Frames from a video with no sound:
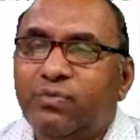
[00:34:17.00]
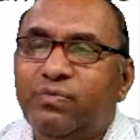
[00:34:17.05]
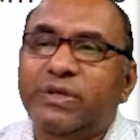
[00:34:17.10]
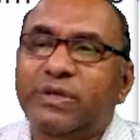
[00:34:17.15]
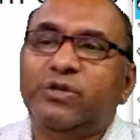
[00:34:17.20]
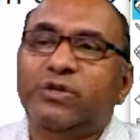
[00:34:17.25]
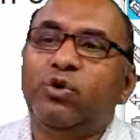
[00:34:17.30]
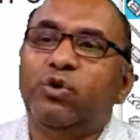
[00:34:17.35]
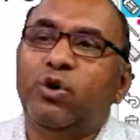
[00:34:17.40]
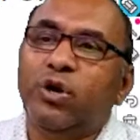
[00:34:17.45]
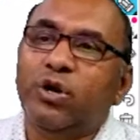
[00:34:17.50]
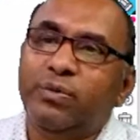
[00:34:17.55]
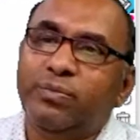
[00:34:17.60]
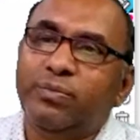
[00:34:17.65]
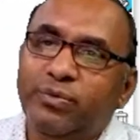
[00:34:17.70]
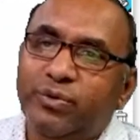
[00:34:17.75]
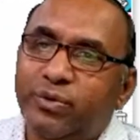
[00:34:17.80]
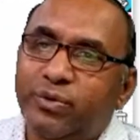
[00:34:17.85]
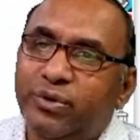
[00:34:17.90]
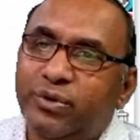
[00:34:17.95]
first
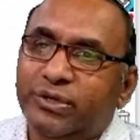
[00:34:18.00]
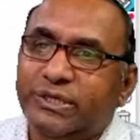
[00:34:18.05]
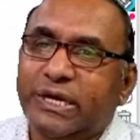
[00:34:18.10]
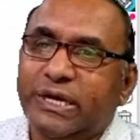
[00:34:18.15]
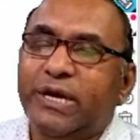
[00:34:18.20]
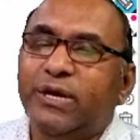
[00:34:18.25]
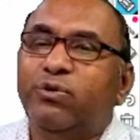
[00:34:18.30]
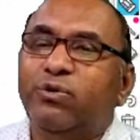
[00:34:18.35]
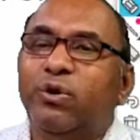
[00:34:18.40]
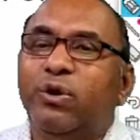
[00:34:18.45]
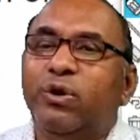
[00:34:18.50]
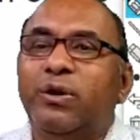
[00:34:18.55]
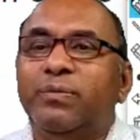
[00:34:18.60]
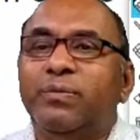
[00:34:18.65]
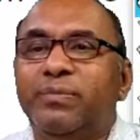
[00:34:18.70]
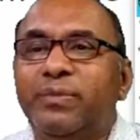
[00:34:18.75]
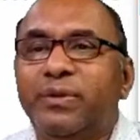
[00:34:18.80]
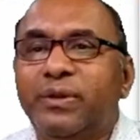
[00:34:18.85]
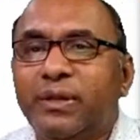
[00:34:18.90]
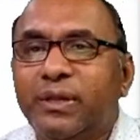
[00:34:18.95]
column or second
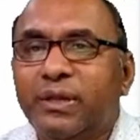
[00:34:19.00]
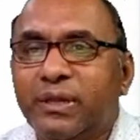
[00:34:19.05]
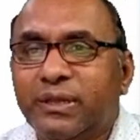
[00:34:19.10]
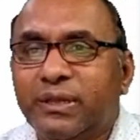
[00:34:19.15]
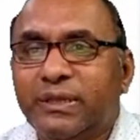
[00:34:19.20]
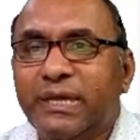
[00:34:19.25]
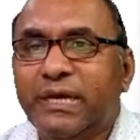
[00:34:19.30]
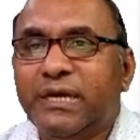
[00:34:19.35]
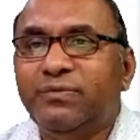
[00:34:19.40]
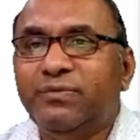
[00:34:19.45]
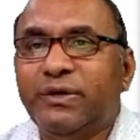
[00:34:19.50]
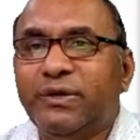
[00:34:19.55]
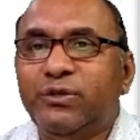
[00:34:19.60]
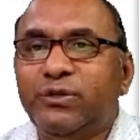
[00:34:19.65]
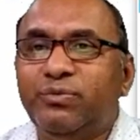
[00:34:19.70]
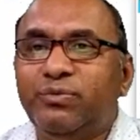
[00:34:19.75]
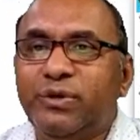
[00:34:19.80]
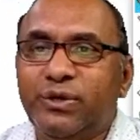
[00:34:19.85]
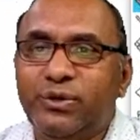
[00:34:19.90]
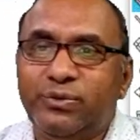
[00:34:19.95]
column, then what
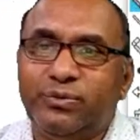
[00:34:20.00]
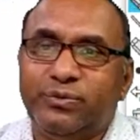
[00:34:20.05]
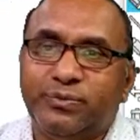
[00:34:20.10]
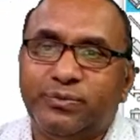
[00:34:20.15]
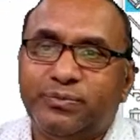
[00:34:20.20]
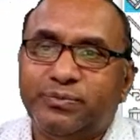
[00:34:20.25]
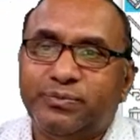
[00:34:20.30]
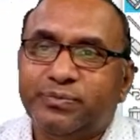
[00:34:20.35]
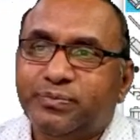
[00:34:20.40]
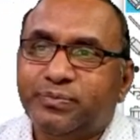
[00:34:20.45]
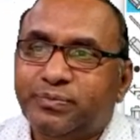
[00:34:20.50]
you will do?